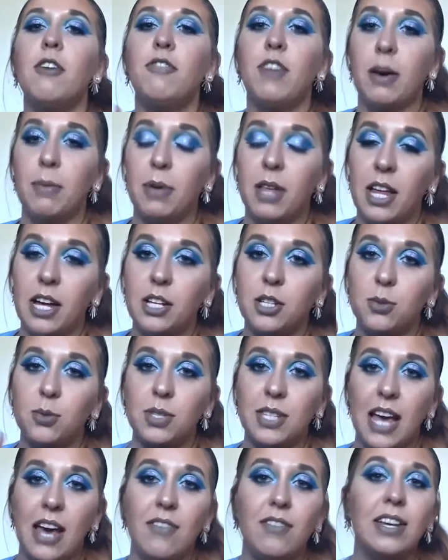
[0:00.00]
Fabletics
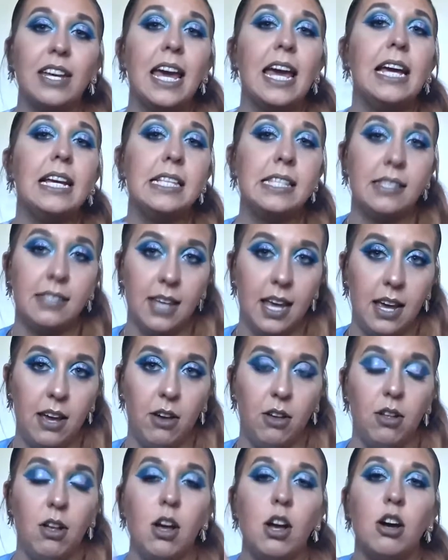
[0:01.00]
was having a
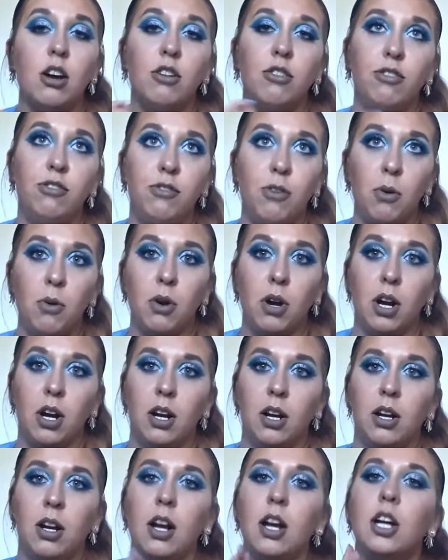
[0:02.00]
sale
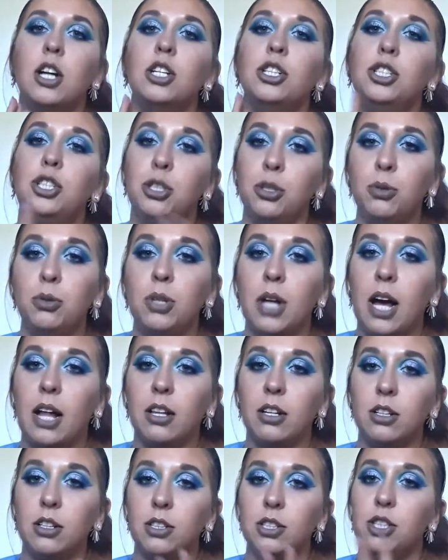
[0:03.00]
for two
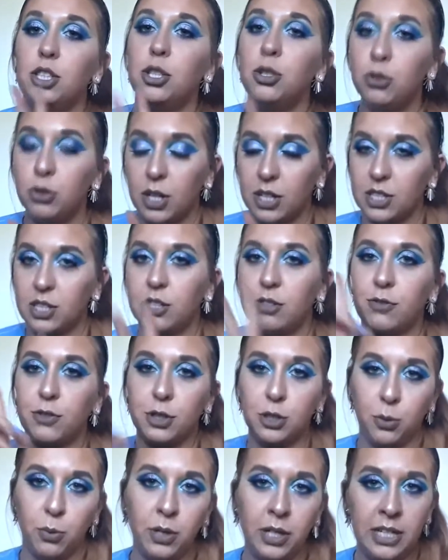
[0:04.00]
dresses for
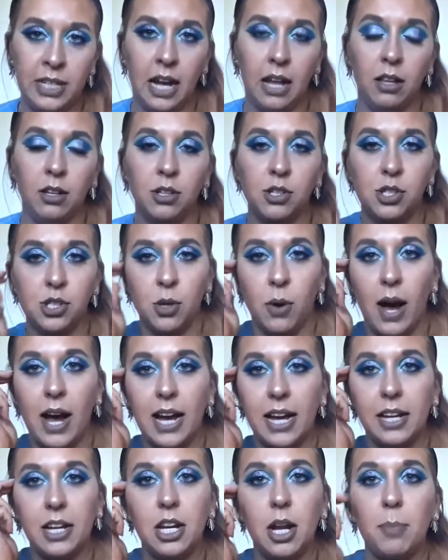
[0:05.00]
$20. So I
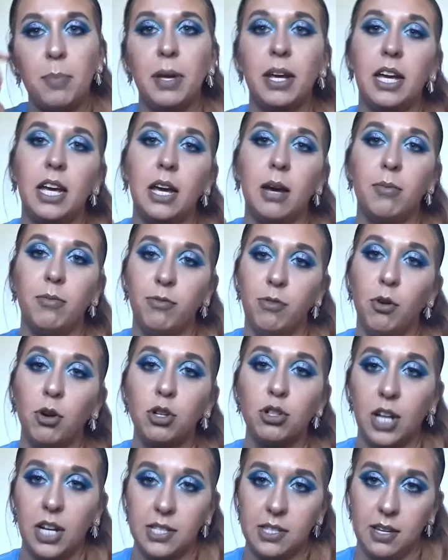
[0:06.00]
ended up picking up 4
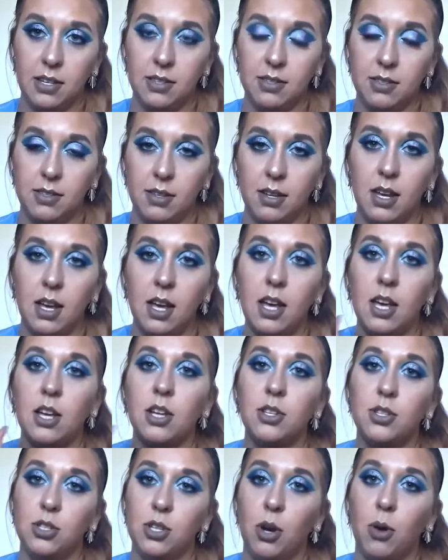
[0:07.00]
dresses.
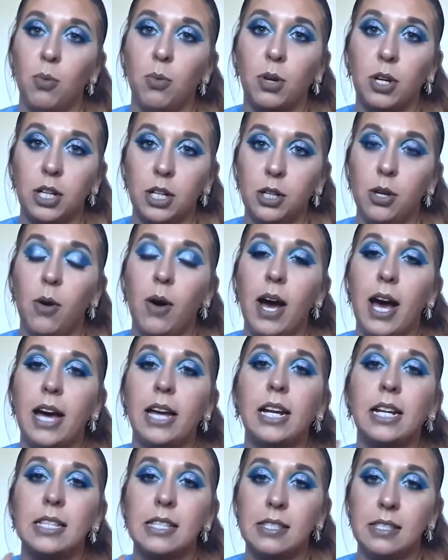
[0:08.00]
So we're going to go
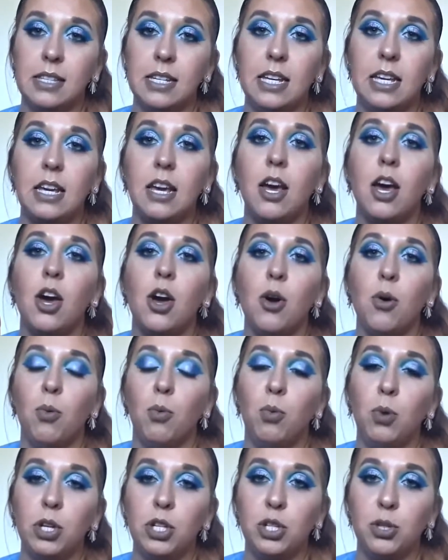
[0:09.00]
ahead and see
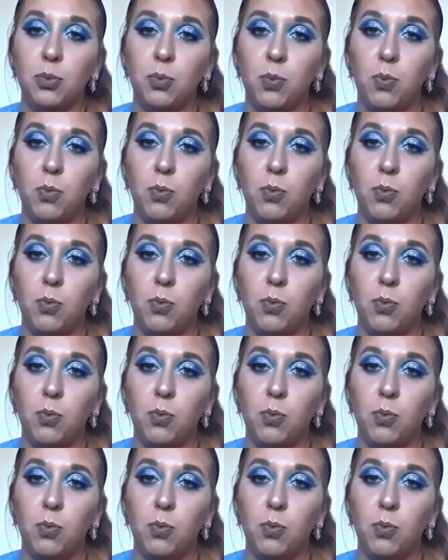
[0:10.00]
which